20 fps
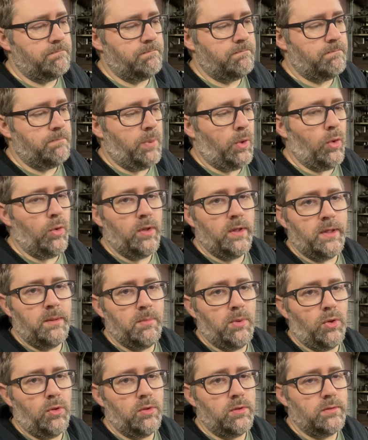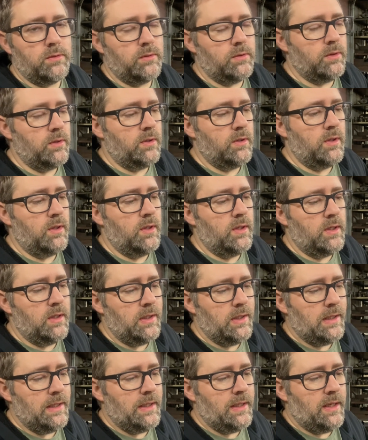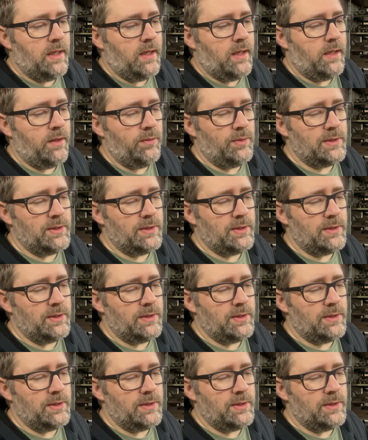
pulley bolt. It